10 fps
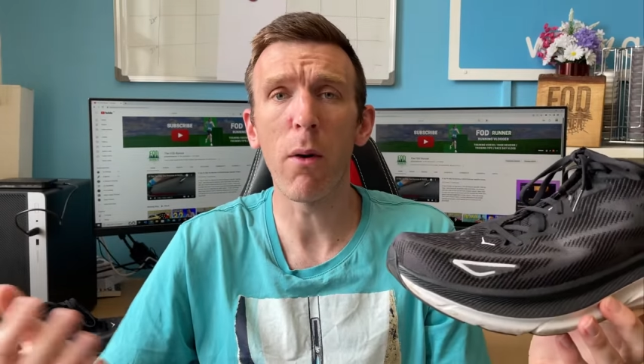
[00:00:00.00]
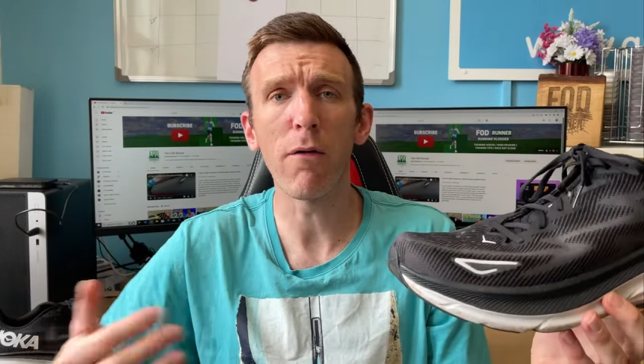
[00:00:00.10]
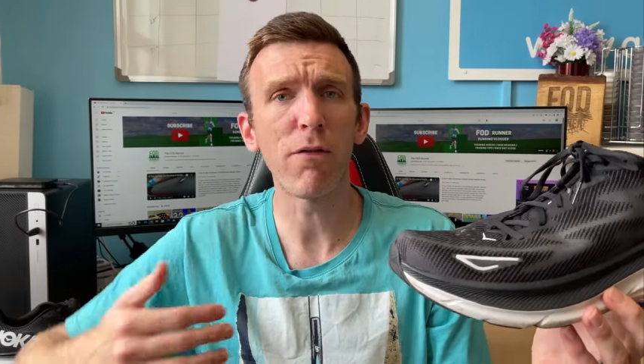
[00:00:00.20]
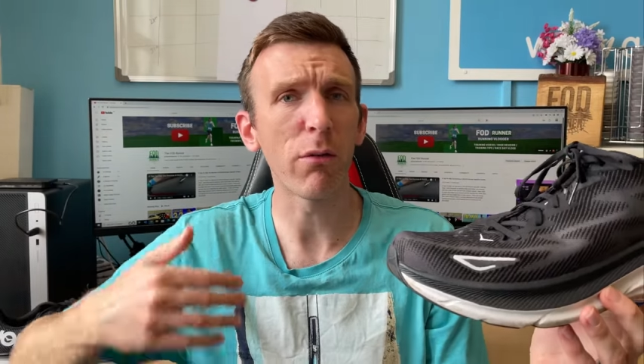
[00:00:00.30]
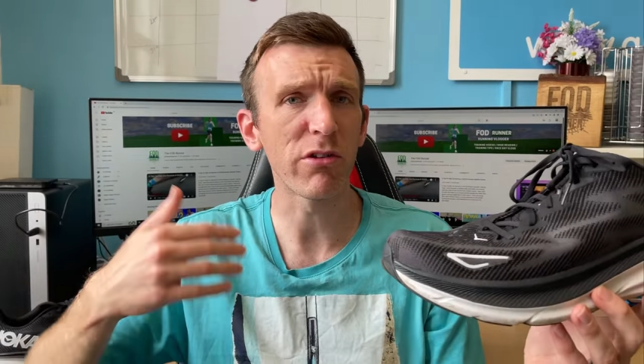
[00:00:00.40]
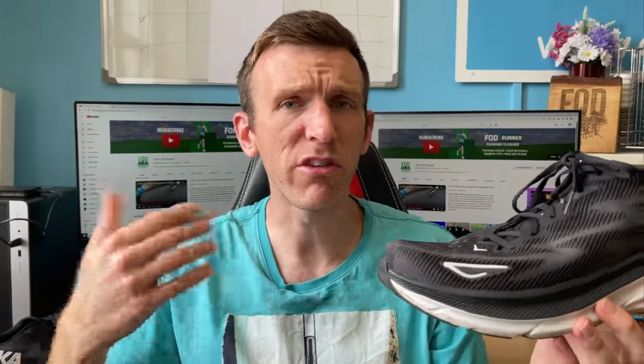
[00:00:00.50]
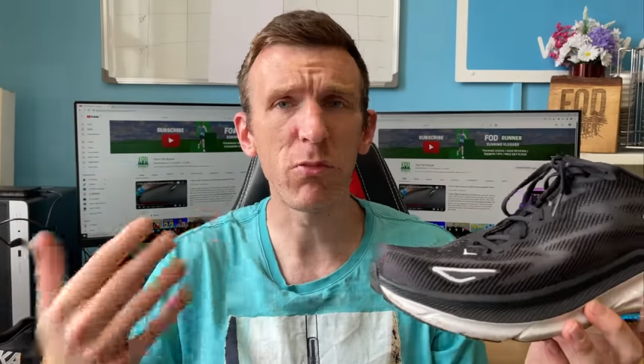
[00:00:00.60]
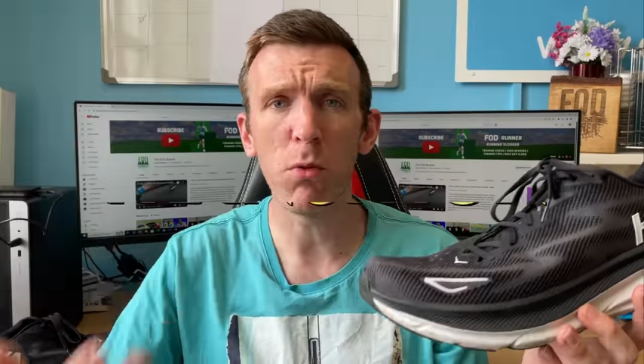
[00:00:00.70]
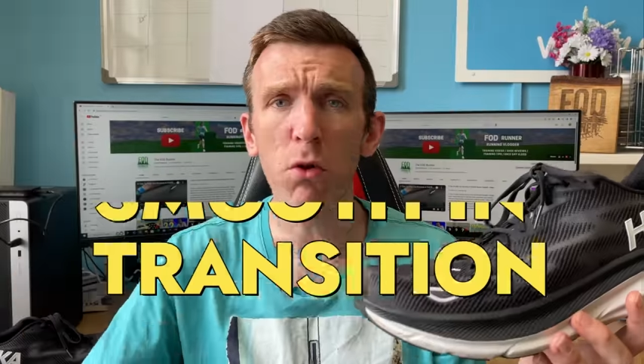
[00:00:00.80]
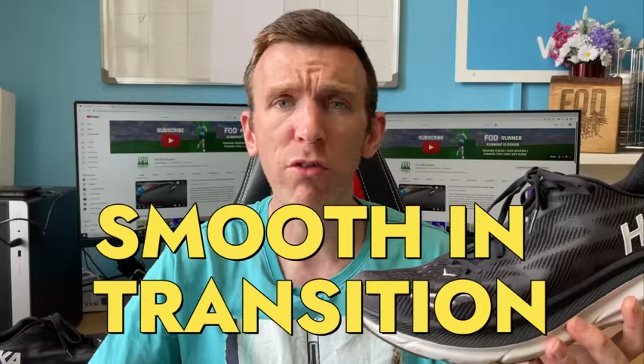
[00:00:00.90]
I felt
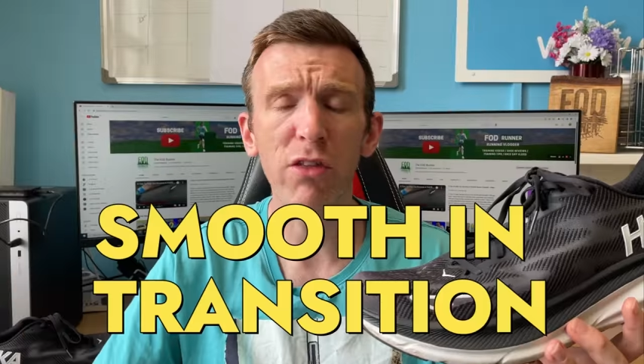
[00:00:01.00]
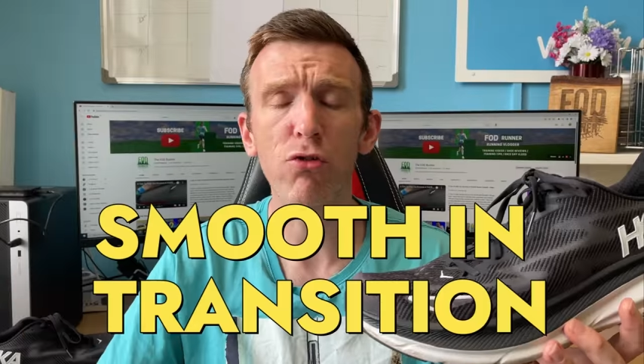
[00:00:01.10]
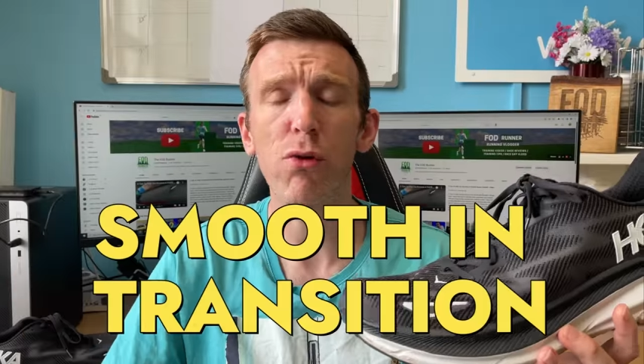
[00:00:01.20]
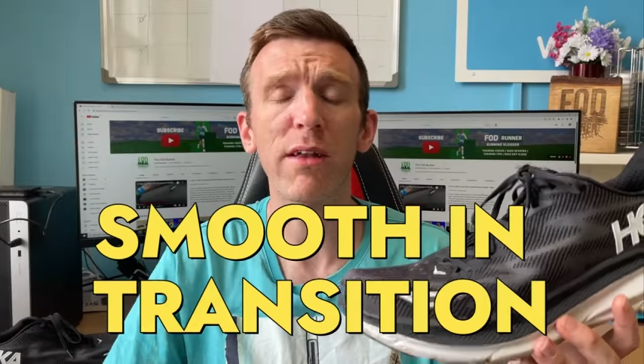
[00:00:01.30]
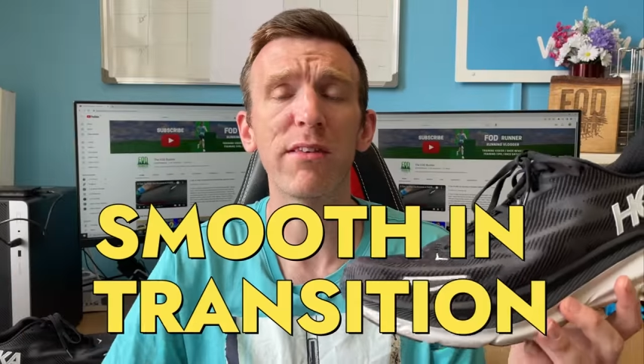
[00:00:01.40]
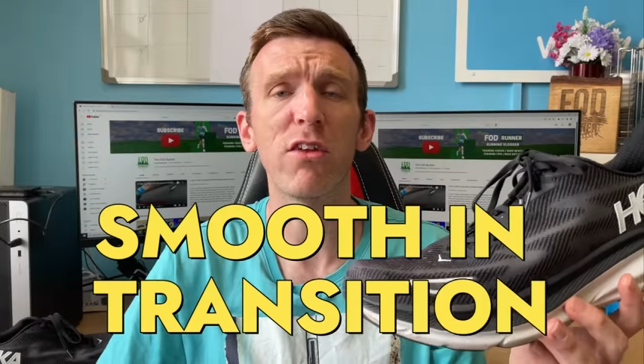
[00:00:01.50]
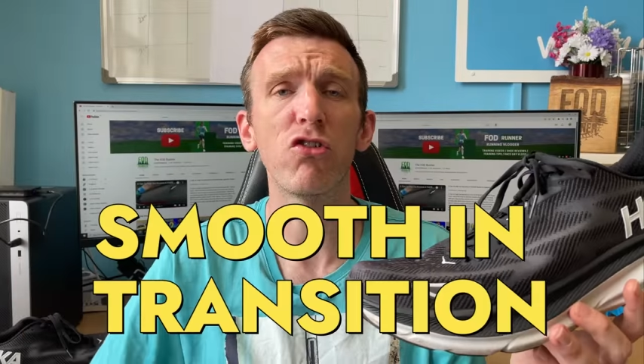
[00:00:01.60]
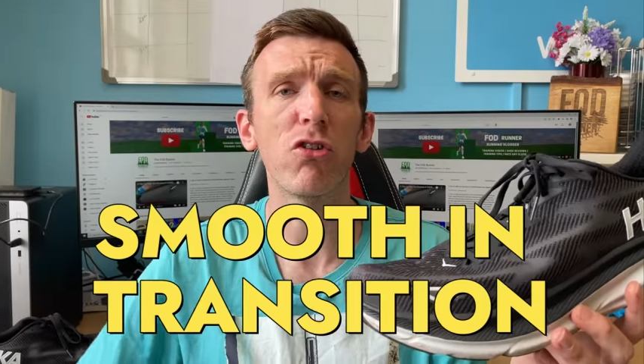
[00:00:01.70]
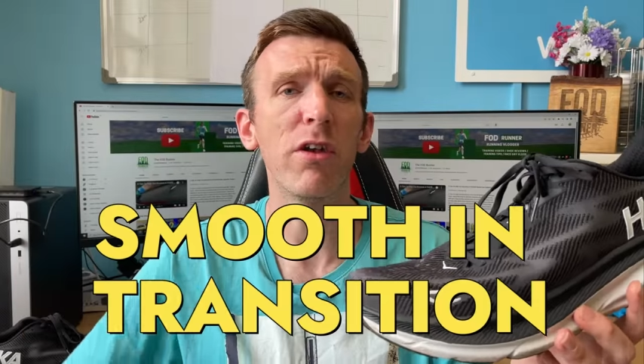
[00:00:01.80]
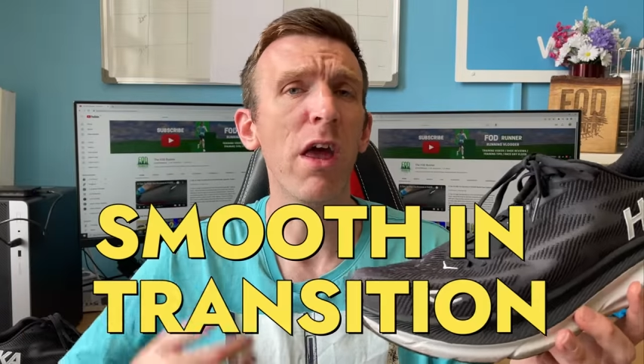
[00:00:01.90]
smooth in
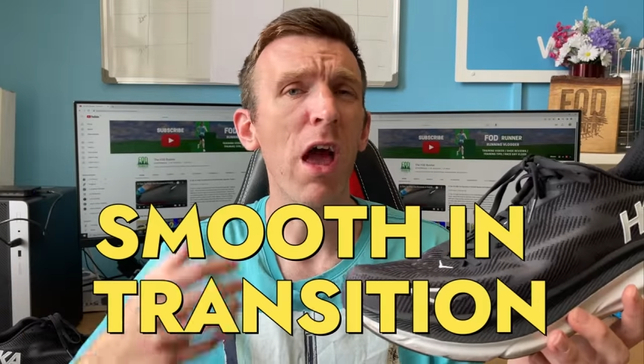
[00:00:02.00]
transition